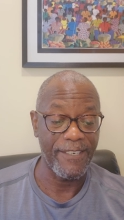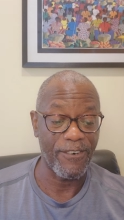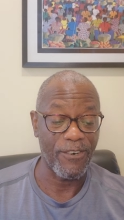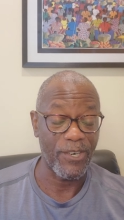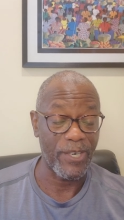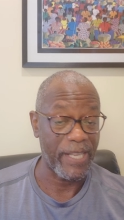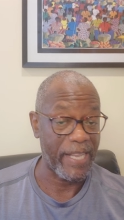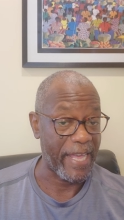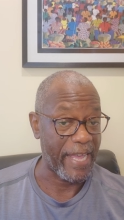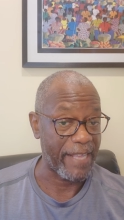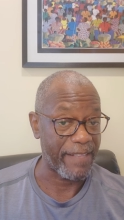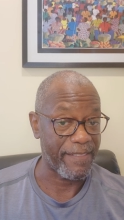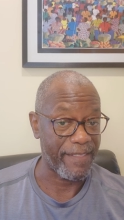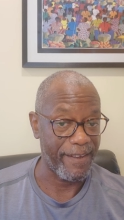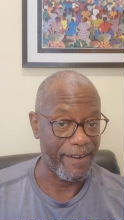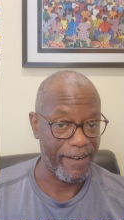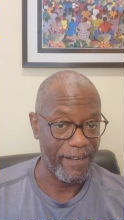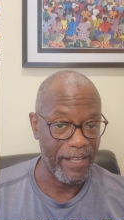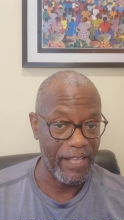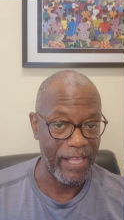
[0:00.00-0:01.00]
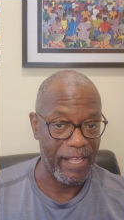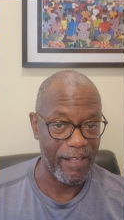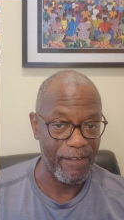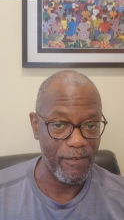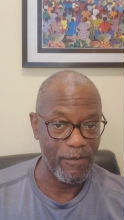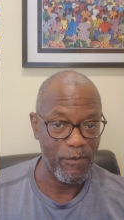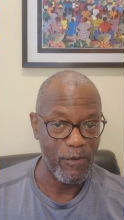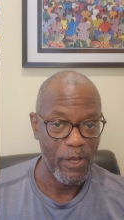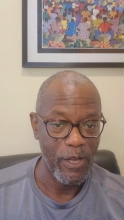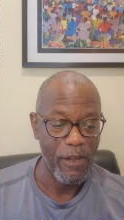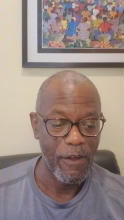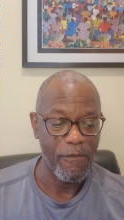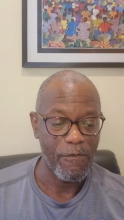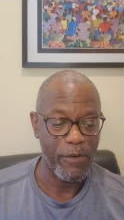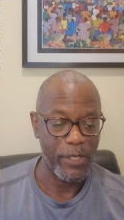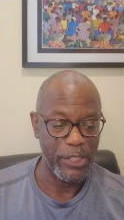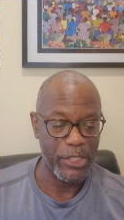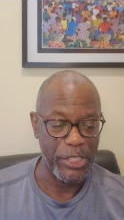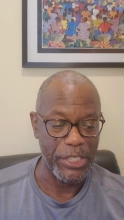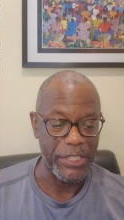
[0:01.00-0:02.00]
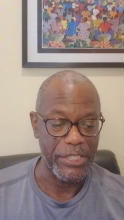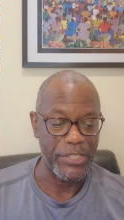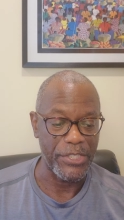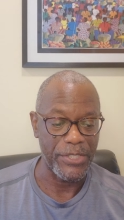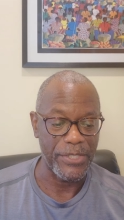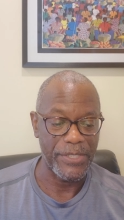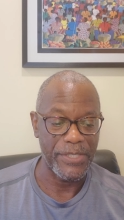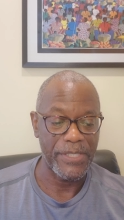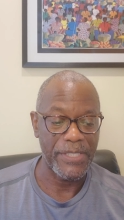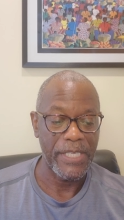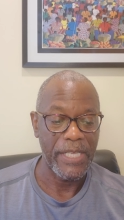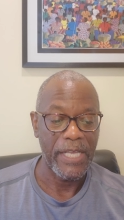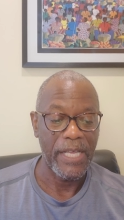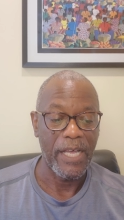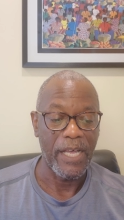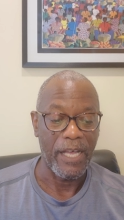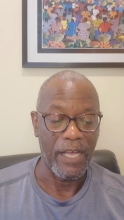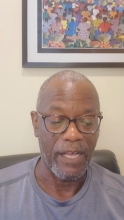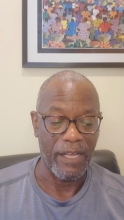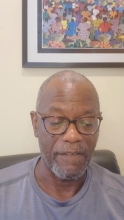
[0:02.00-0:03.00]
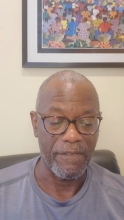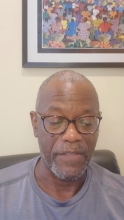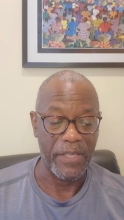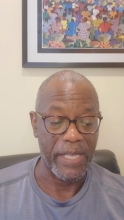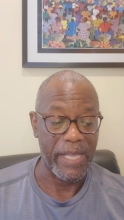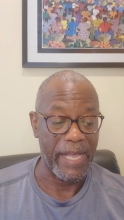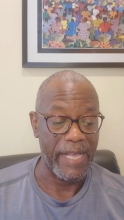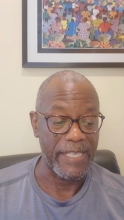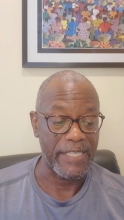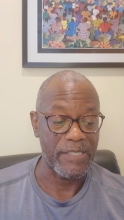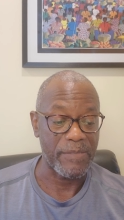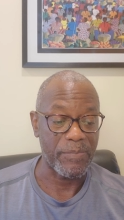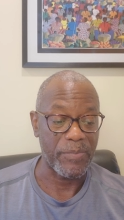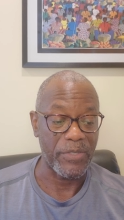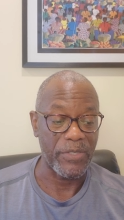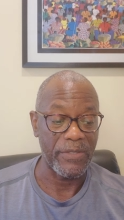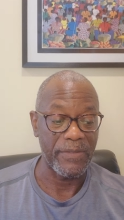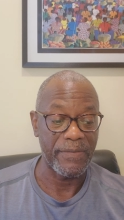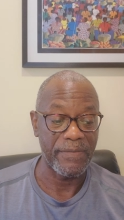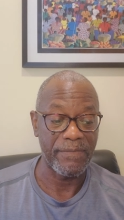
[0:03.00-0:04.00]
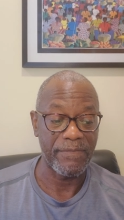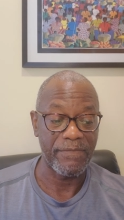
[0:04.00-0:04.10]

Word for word: or lack thereof for teachers of the gospel.